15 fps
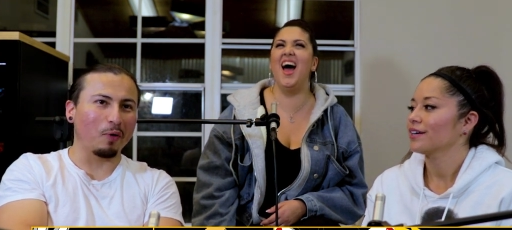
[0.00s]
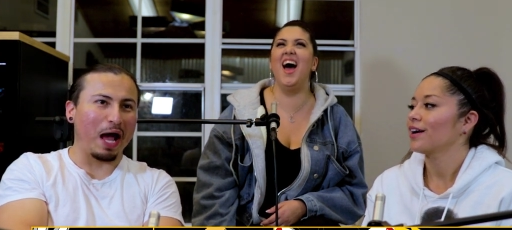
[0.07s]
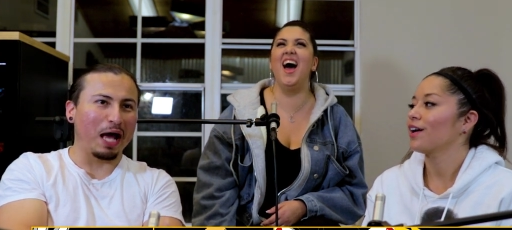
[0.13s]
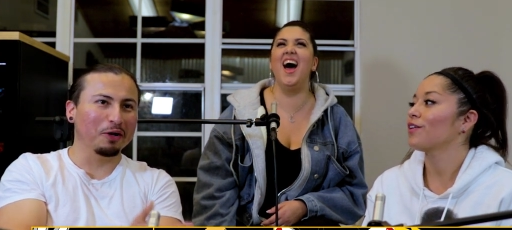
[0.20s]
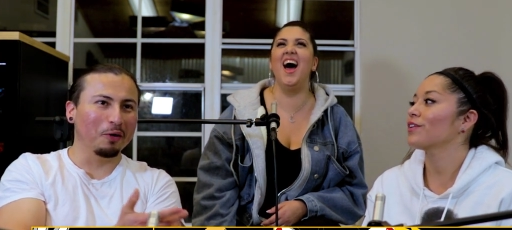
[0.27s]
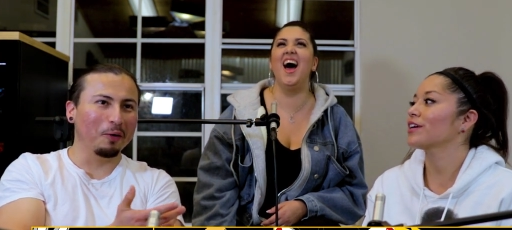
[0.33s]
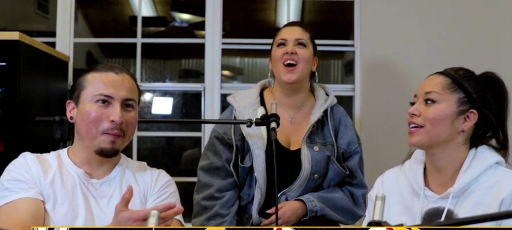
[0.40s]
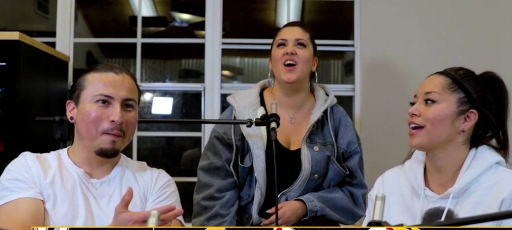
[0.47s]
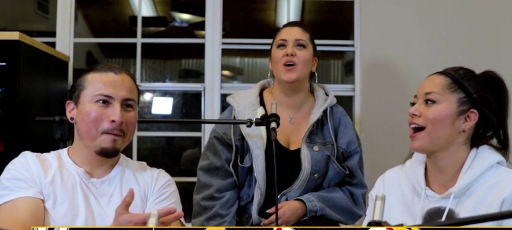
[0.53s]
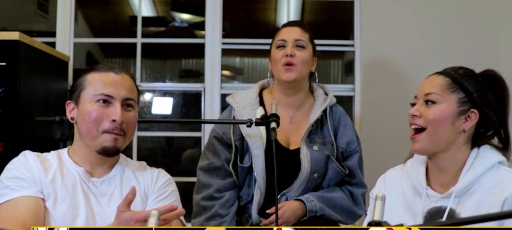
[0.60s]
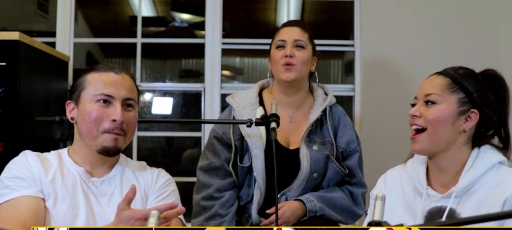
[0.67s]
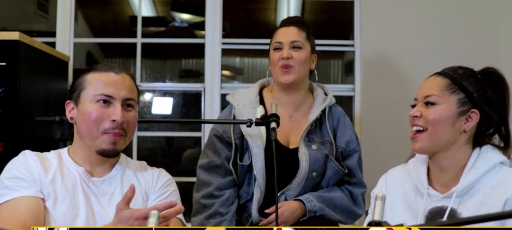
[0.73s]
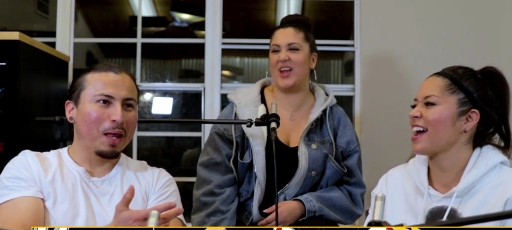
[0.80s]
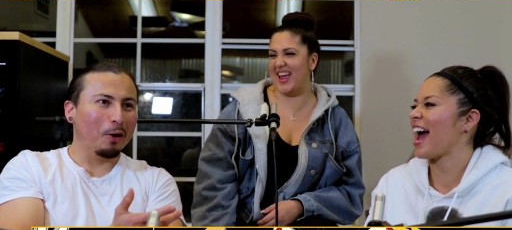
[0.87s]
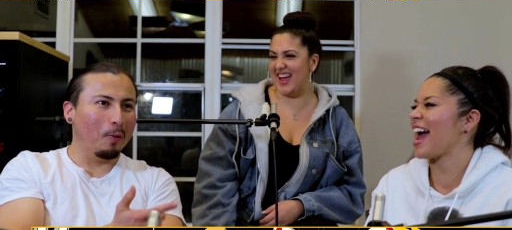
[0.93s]
Speaker 1: Oh, Randall. Oh,
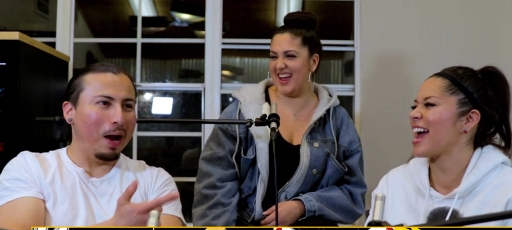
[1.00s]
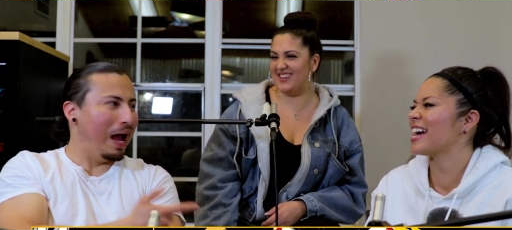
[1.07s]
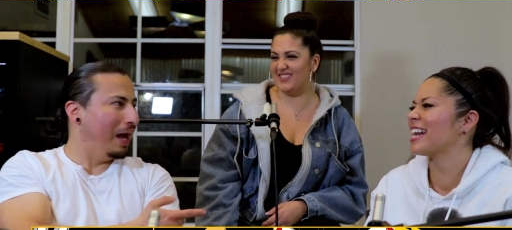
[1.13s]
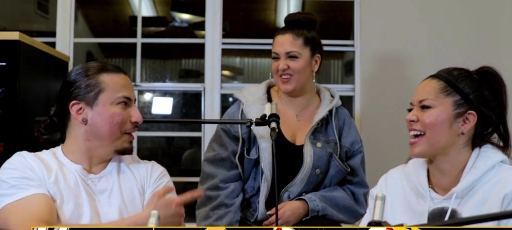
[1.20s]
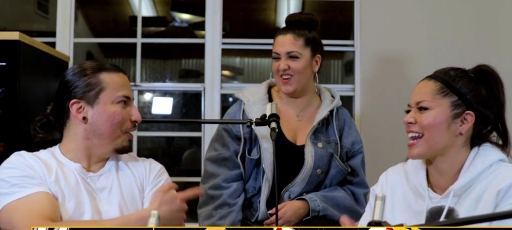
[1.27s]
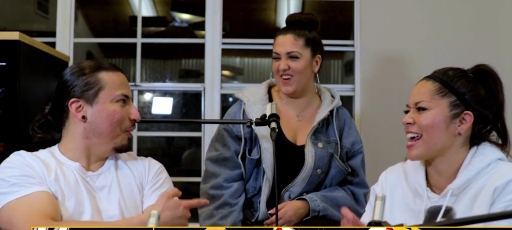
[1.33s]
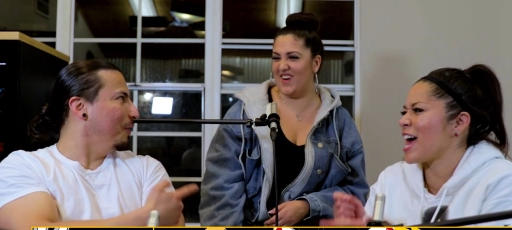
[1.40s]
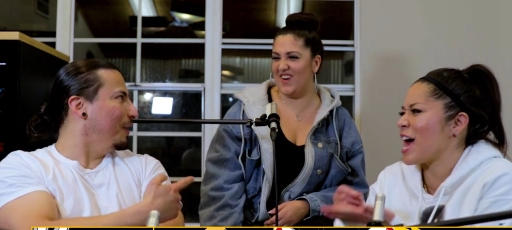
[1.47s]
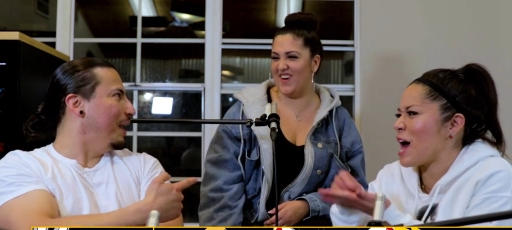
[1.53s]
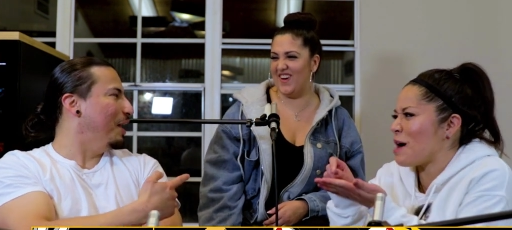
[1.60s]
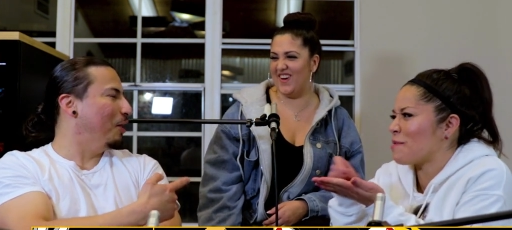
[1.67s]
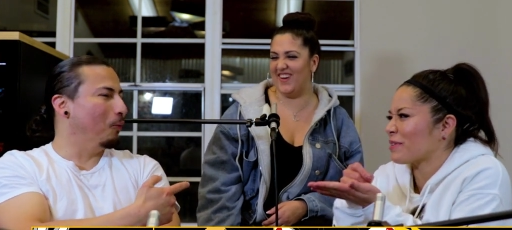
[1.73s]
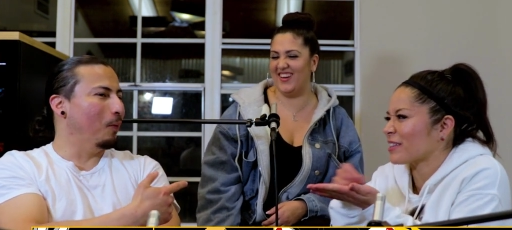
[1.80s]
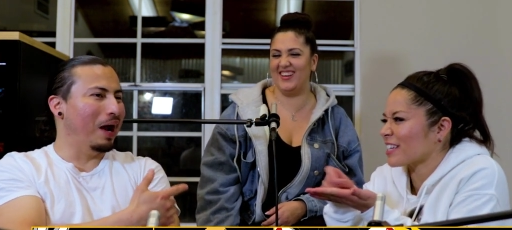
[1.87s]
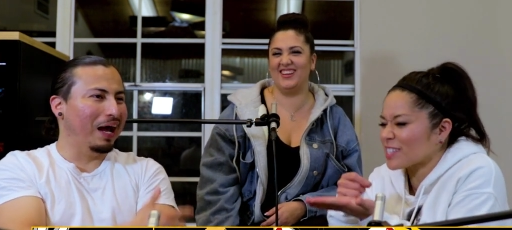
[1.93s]
yeah, Randall.
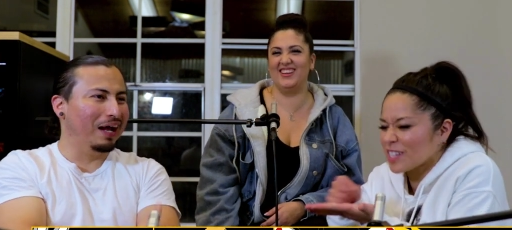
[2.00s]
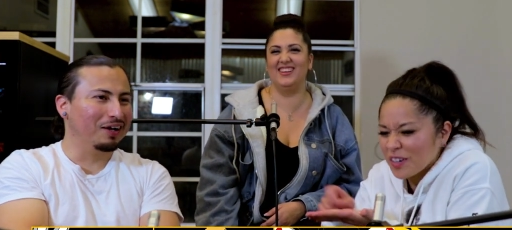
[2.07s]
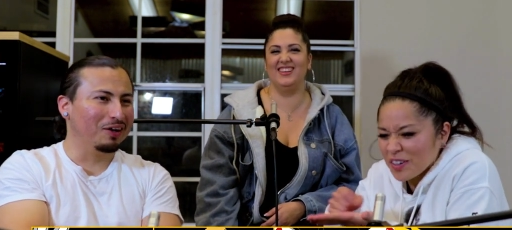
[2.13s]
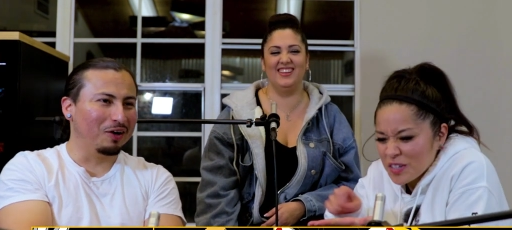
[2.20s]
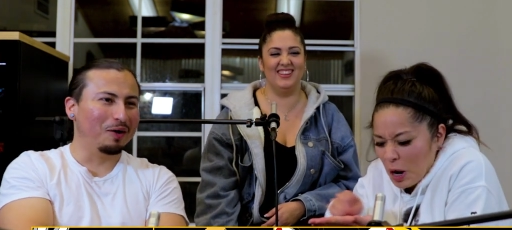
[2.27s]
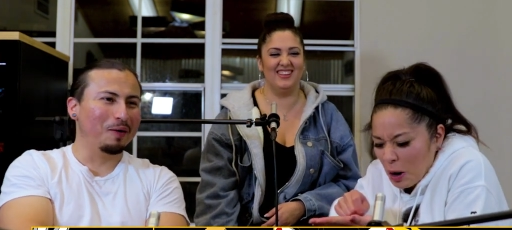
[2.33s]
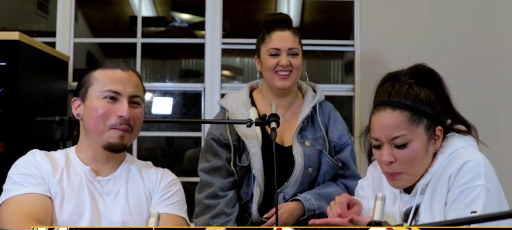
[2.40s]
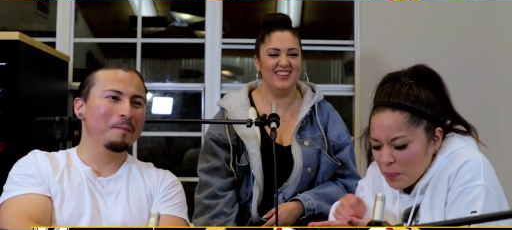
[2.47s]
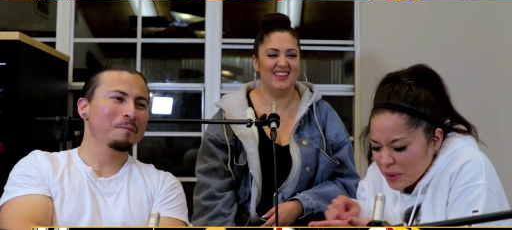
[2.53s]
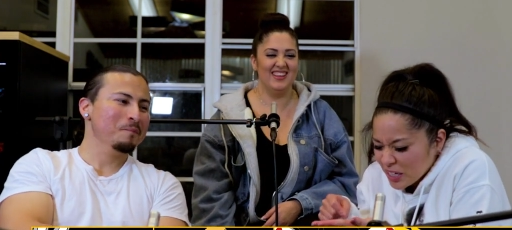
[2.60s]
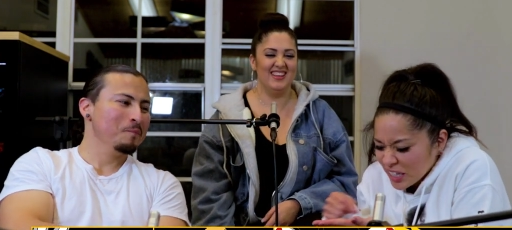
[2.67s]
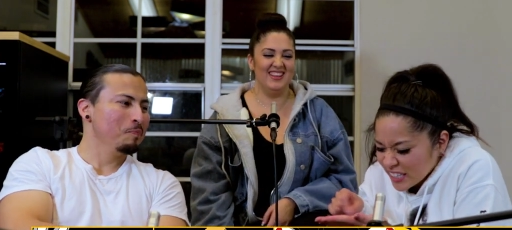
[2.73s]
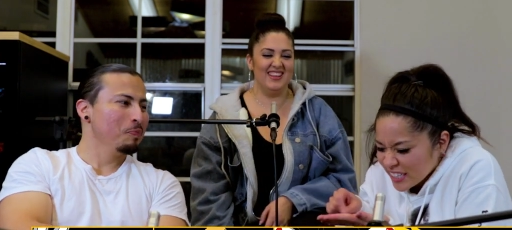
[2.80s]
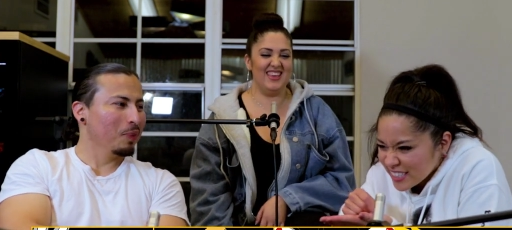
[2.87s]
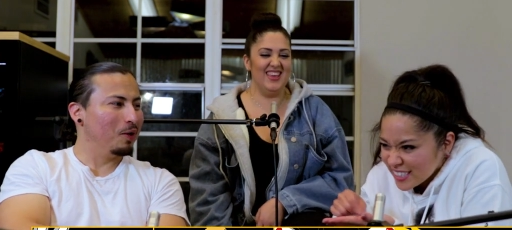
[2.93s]
Yeah, Randall.
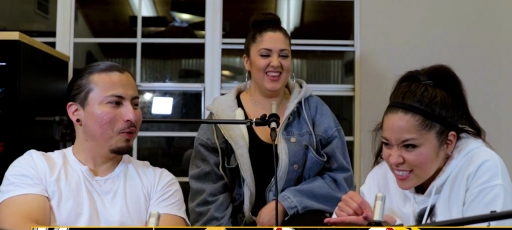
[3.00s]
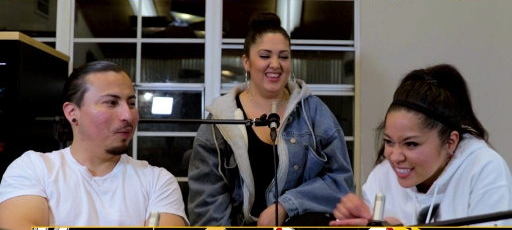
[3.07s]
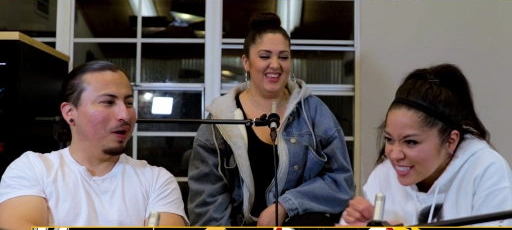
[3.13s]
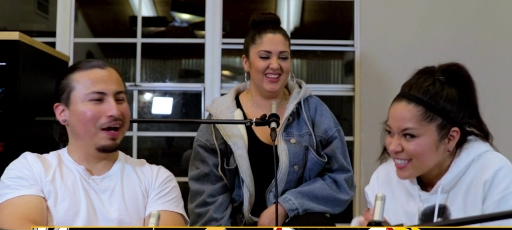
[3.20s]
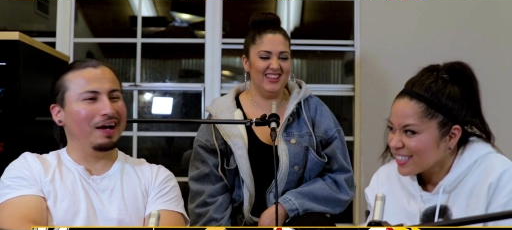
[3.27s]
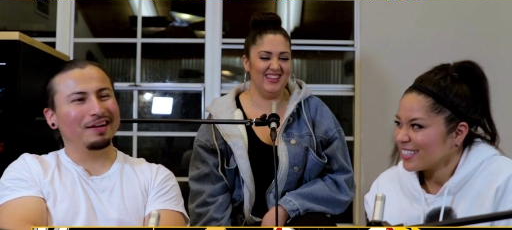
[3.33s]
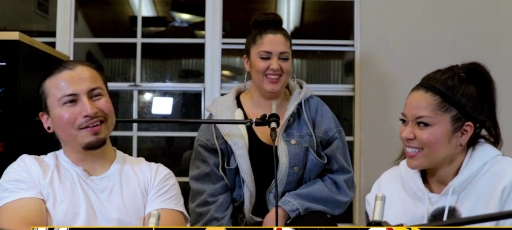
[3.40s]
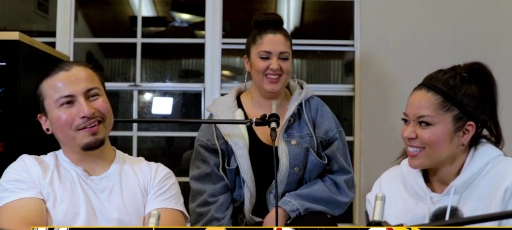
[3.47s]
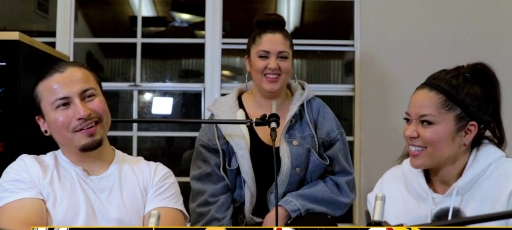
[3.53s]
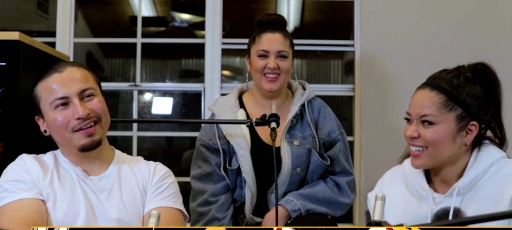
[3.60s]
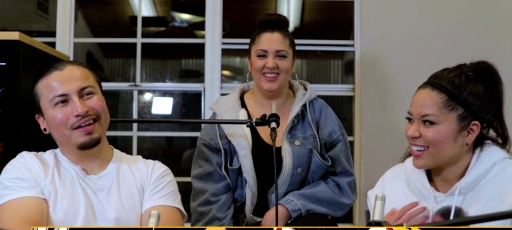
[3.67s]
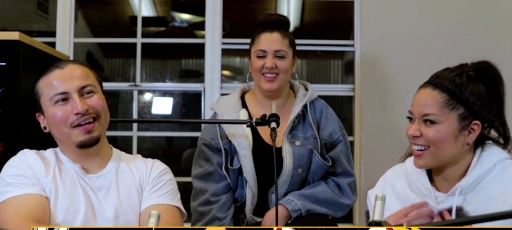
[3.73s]
Randall. Randall.